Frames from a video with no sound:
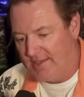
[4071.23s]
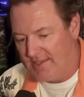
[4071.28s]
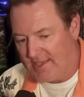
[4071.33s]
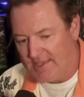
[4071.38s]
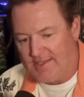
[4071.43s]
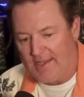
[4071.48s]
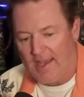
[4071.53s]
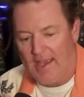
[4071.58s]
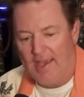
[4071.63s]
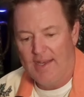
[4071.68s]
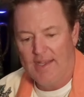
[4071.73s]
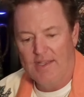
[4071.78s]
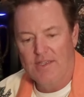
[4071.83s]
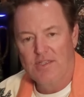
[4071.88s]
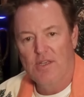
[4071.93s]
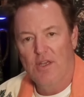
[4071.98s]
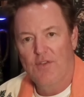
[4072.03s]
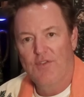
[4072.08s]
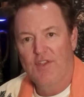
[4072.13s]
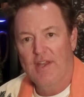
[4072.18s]
is exciting.
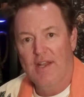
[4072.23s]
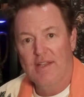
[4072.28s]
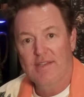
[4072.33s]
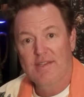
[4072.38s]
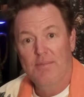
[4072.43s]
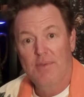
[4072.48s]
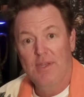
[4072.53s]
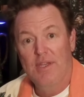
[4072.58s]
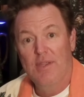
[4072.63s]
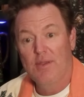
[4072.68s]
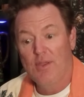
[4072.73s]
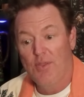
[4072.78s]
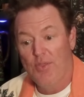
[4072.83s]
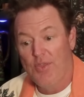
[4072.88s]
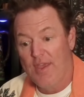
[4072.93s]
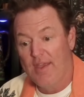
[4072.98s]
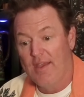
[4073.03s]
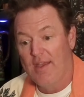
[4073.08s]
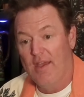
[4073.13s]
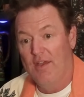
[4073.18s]
So if you got somebody you can
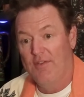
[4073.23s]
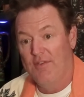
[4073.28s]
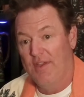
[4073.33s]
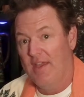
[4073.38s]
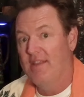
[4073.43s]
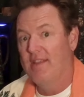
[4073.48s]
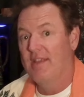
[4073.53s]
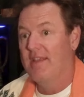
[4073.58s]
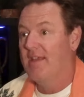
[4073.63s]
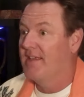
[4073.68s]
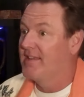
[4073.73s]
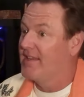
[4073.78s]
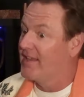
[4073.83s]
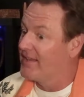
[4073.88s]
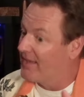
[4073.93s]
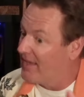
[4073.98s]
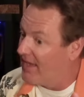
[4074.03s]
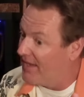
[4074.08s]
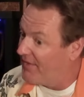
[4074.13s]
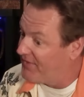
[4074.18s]
think of and, and
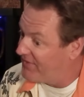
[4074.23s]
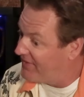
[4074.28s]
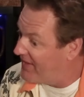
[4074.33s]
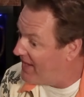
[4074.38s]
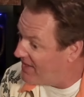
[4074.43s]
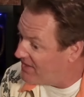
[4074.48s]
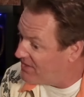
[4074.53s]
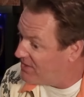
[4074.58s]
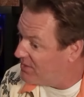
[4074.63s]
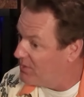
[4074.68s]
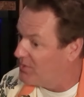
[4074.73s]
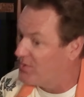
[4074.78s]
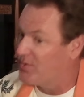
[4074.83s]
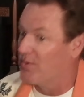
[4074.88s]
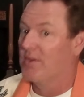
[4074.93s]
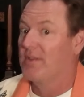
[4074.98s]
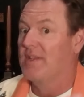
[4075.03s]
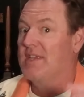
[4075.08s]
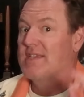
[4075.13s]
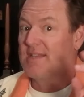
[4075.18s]
that loves tattoos
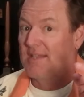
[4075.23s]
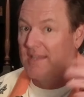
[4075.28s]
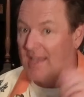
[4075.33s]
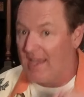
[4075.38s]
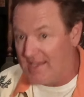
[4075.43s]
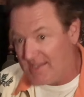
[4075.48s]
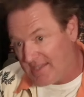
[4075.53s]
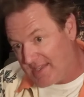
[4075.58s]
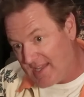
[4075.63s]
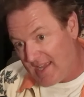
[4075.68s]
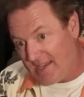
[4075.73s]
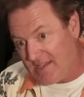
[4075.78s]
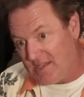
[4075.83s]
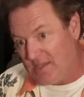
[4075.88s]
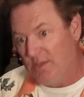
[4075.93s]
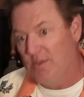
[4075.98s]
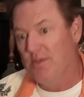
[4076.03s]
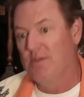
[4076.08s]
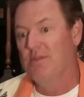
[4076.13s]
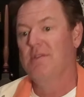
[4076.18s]
or at least likes
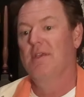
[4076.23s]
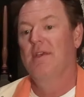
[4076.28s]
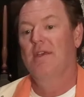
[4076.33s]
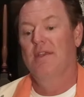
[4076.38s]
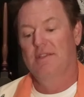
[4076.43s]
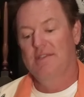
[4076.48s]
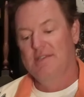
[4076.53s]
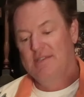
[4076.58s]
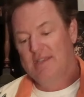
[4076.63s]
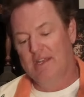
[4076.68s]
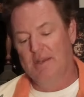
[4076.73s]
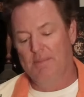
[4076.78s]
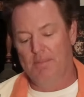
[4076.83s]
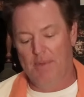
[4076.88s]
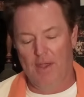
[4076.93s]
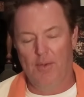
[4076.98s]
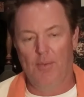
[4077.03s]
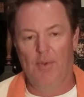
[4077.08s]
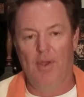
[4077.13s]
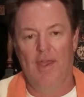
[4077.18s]
tattoos, send them
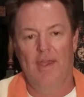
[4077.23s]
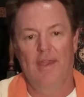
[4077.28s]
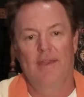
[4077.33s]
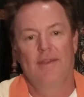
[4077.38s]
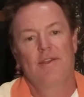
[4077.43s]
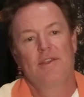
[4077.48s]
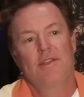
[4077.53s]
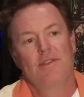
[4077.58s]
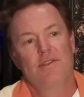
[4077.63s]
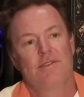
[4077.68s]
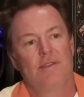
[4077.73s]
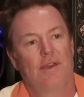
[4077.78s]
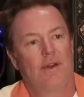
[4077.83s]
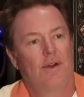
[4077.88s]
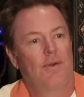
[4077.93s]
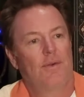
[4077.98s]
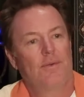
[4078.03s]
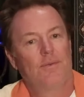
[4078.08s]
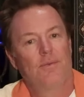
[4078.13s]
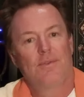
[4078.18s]
my way.
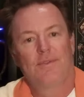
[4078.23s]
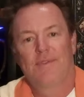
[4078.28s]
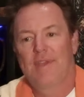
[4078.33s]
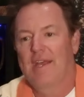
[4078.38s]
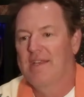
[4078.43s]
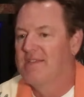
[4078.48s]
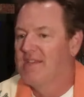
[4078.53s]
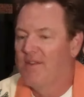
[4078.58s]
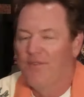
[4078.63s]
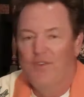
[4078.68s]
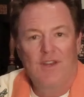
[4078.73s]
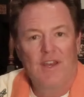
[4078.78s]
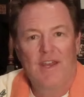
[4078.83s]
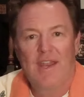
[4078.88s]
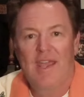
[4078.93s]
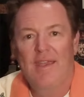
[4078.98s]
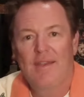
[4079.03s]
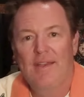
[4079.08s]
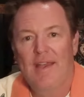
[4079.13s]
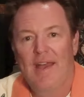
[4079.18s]
So that's it for
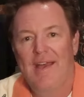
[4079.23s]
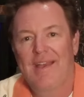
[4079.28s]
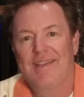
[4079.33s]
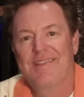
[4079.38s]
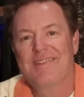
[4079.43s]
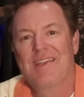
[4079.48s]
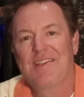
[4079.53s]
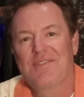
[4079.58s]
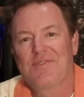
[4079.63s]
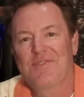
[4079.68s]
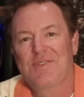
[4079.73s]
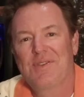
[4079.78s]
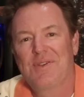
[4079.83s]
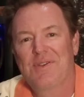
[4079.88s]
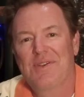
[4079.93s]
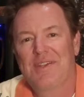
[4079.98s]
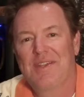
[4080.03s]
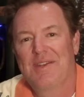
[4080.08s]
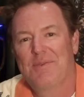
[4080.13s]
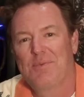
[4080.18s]
today, you guys. Thanks for
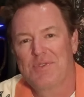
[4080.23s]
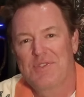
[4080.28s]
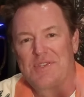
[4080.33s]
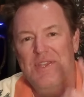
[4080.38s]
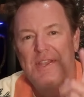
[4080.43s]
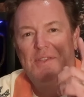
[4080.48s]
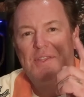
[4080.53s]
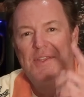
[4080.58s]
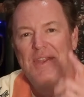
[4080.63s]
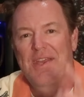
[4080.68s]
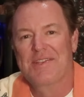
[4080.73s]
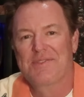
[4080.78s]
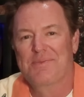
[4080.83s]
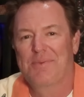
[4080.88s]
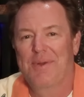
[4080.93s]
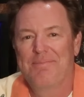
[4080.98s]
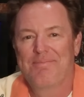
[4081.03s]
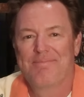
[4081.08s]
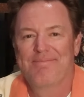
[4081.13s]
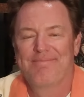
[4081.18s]
tuning in. We'll see you on the next
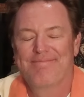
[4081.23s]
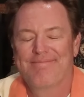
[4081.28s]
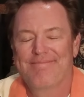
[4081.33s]
one.